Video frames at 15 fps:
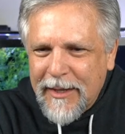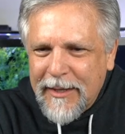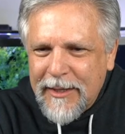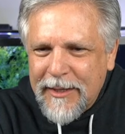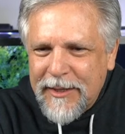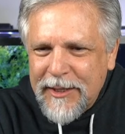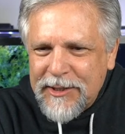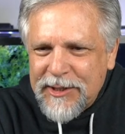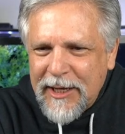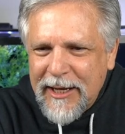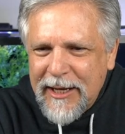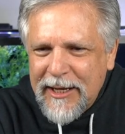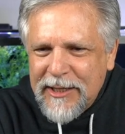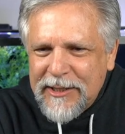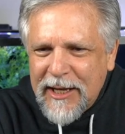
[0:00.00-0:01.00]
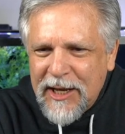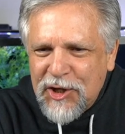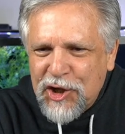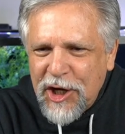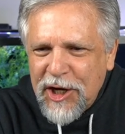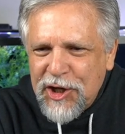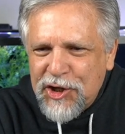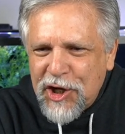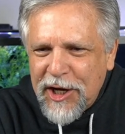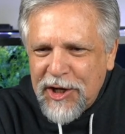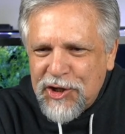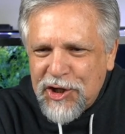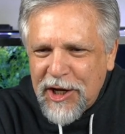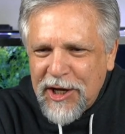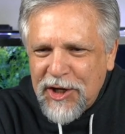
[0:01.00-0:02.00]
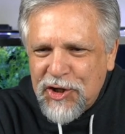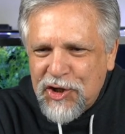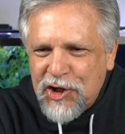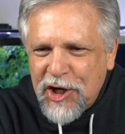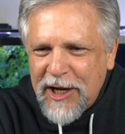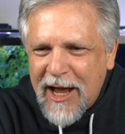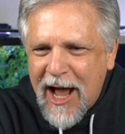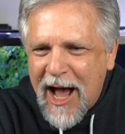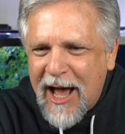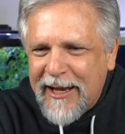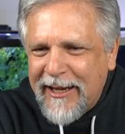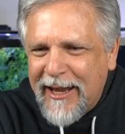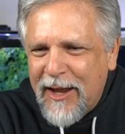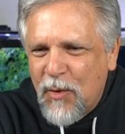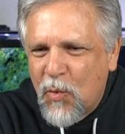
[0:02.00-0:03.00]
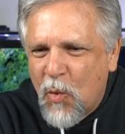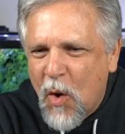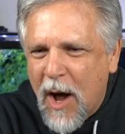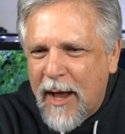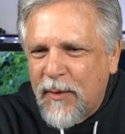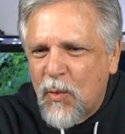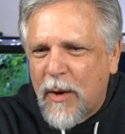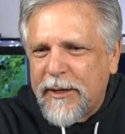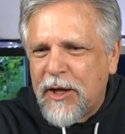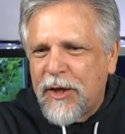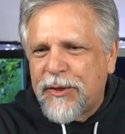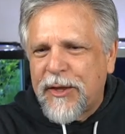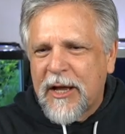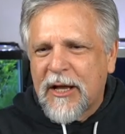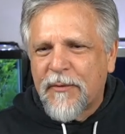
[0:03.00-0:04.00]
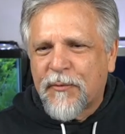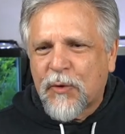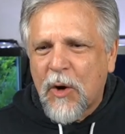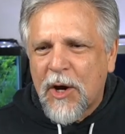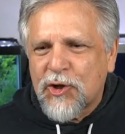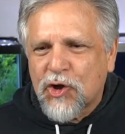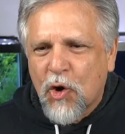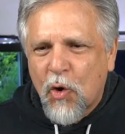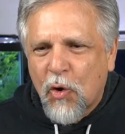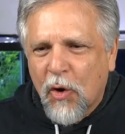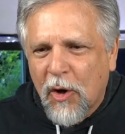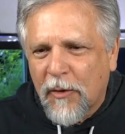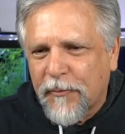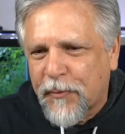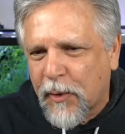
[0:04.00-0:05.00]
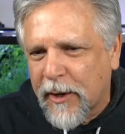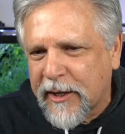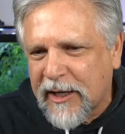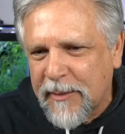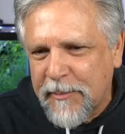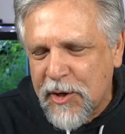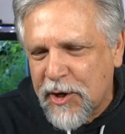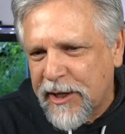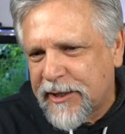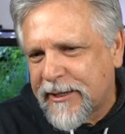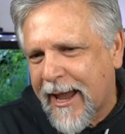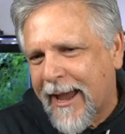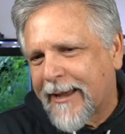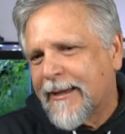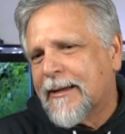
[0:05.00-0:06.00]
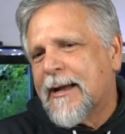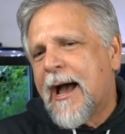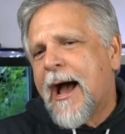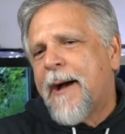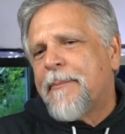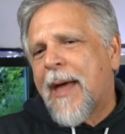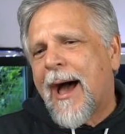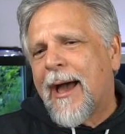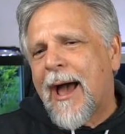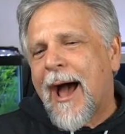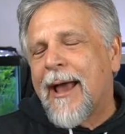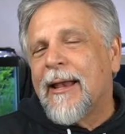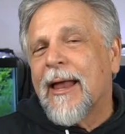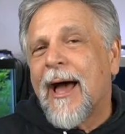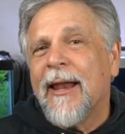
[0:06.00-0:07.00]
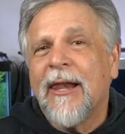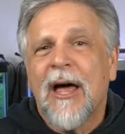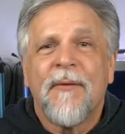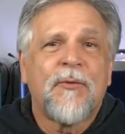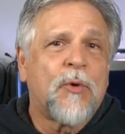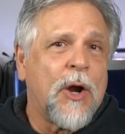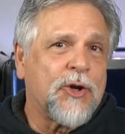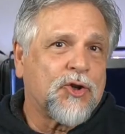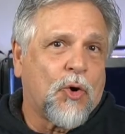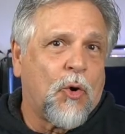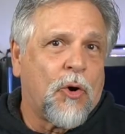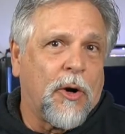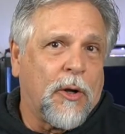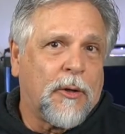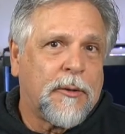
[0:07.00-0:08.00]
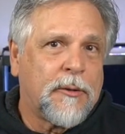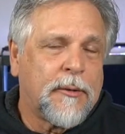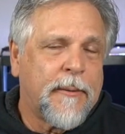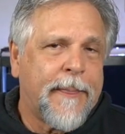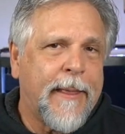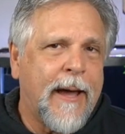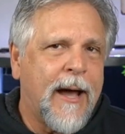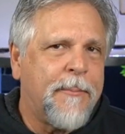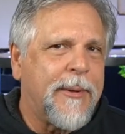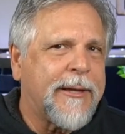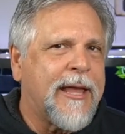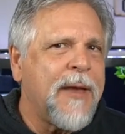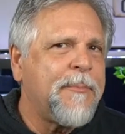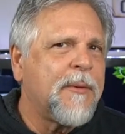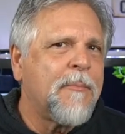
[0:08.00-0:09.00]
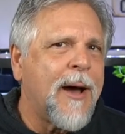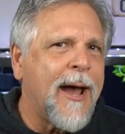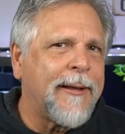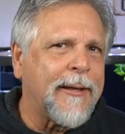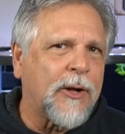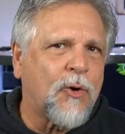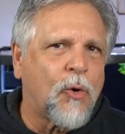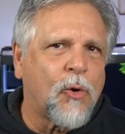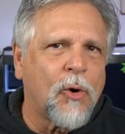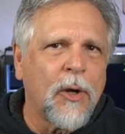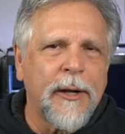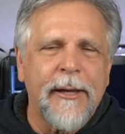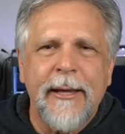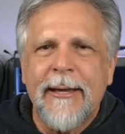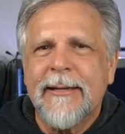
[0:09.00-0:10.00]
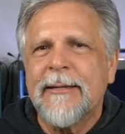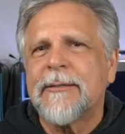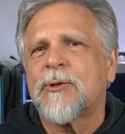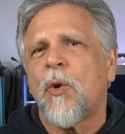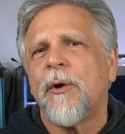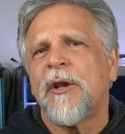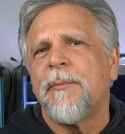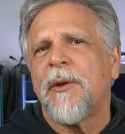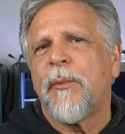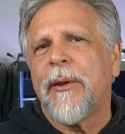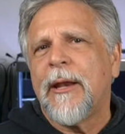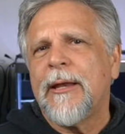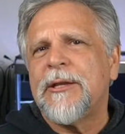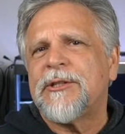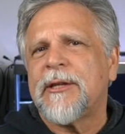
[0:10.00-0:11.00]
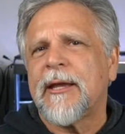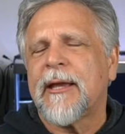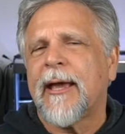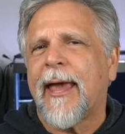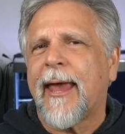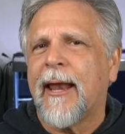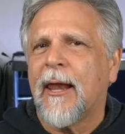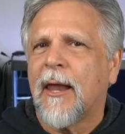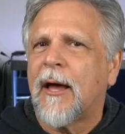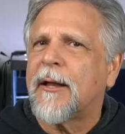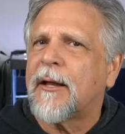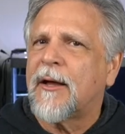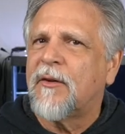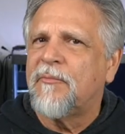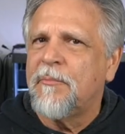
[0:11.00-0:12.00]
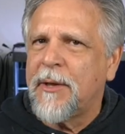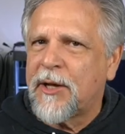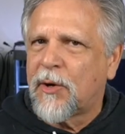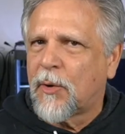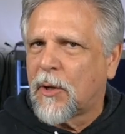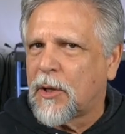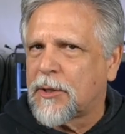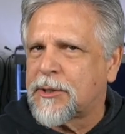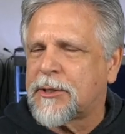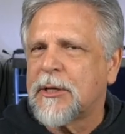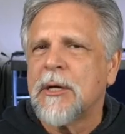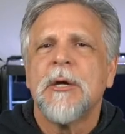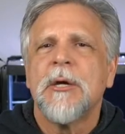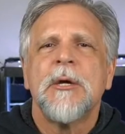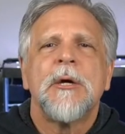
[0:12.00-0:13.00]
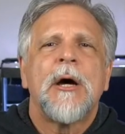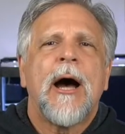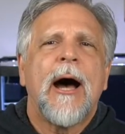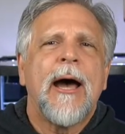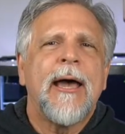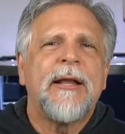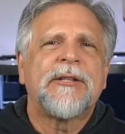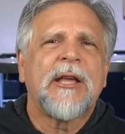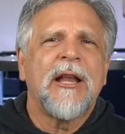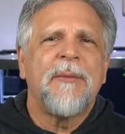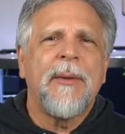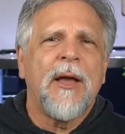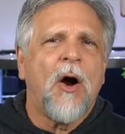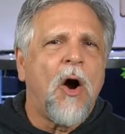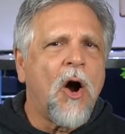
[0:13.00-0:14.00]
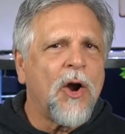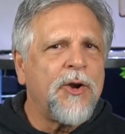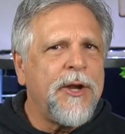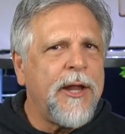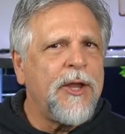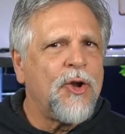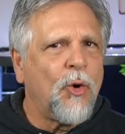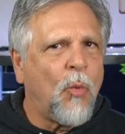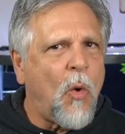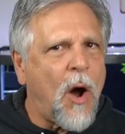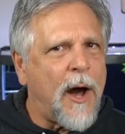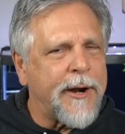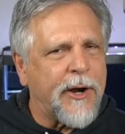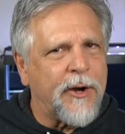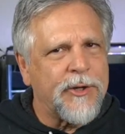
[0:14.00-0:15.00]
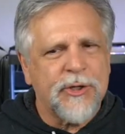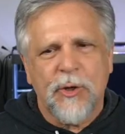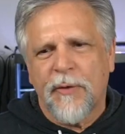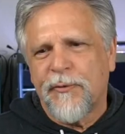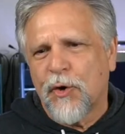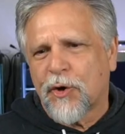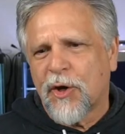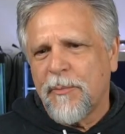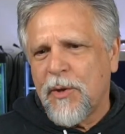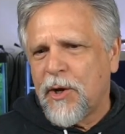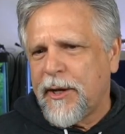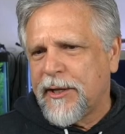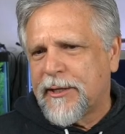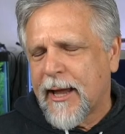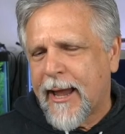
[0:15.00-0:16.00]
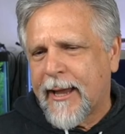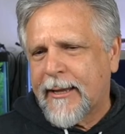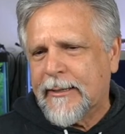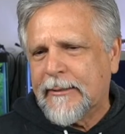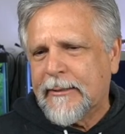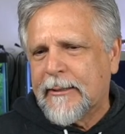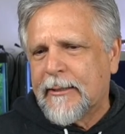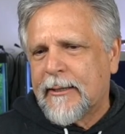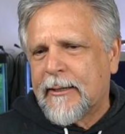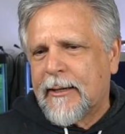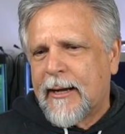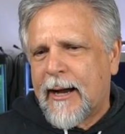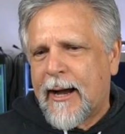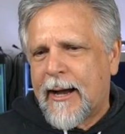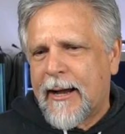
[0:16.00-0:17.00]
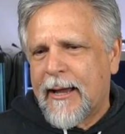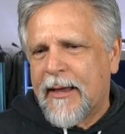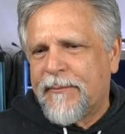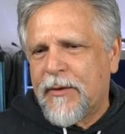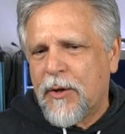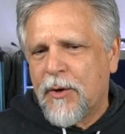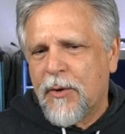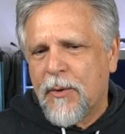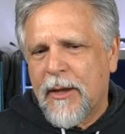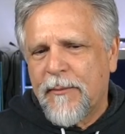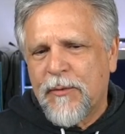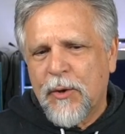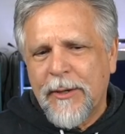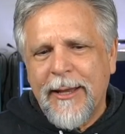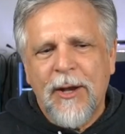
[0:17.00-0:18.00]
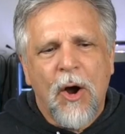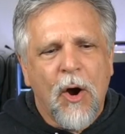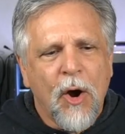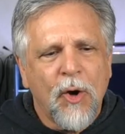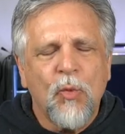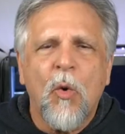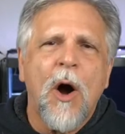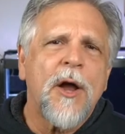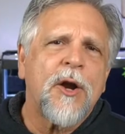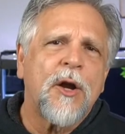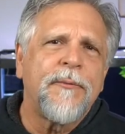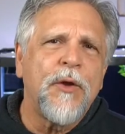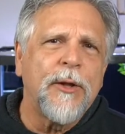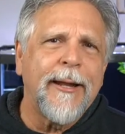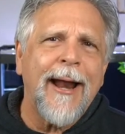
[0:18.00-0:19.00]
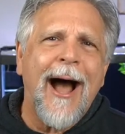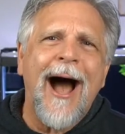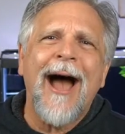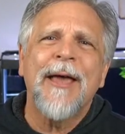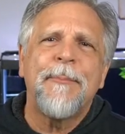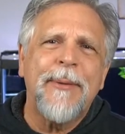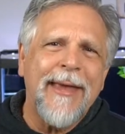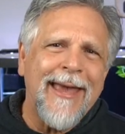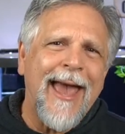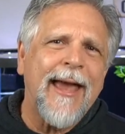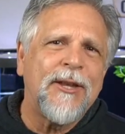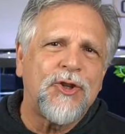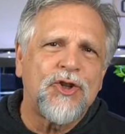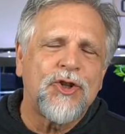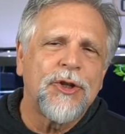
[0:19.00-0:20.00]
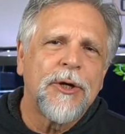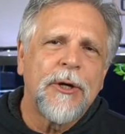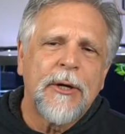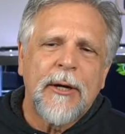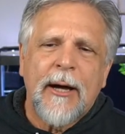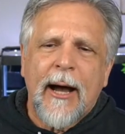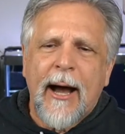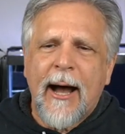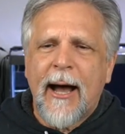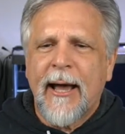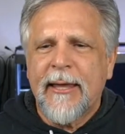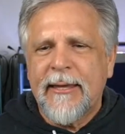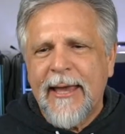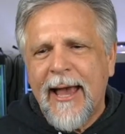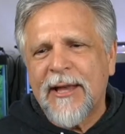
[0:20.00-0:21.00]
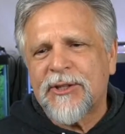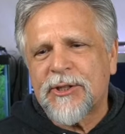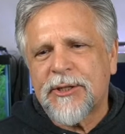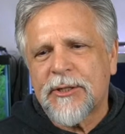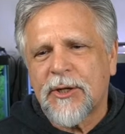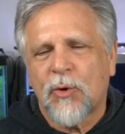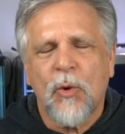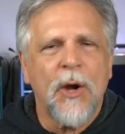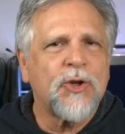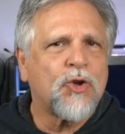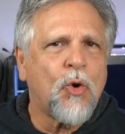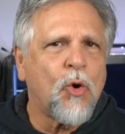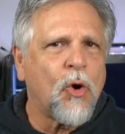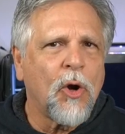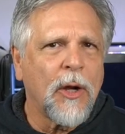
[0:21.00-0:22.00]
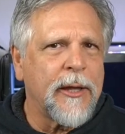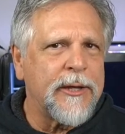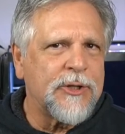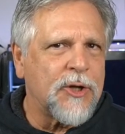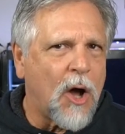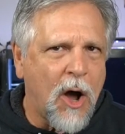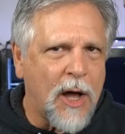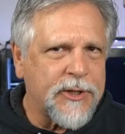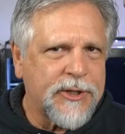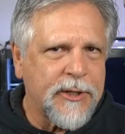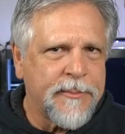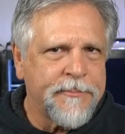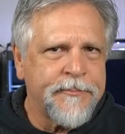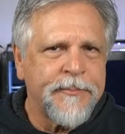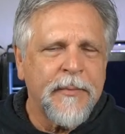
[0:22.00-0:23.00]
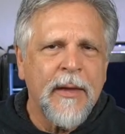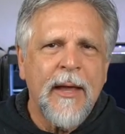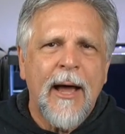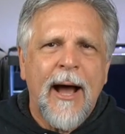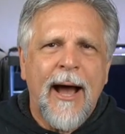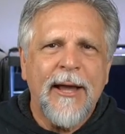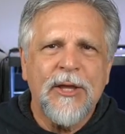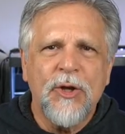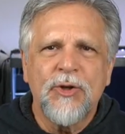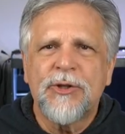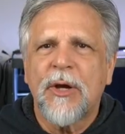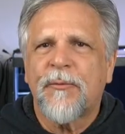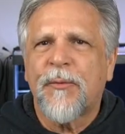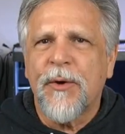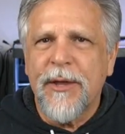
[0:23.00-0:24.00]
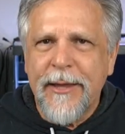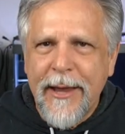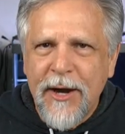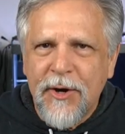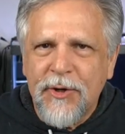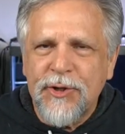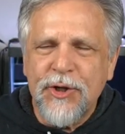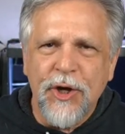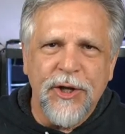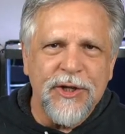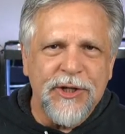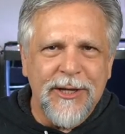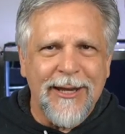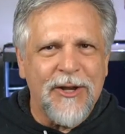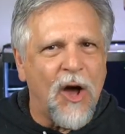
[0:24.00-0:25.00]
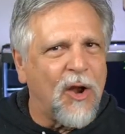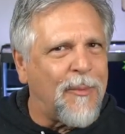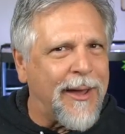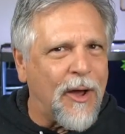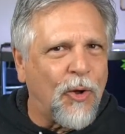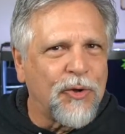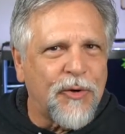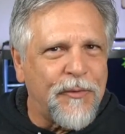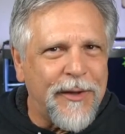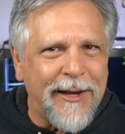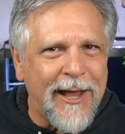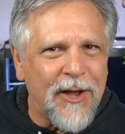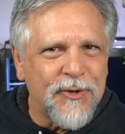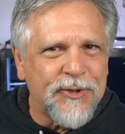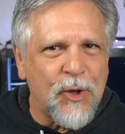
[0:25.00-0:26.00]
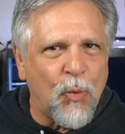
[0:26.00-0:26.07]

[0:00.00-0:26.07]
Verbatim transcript: This is a GGG Gianni one. What do you think of Crush Coral for a community tank? I, I, I love Crush Coral, uh, but keep in mind that Coral is going to be releasing a lot of minerals. Uh, it's going to be hardening your water. So if your community tank, uh, if you if you need hard water, if you need a high pH, uh, yes, Crush Coral is awesome. I used it for years. You can see it in all my older videos.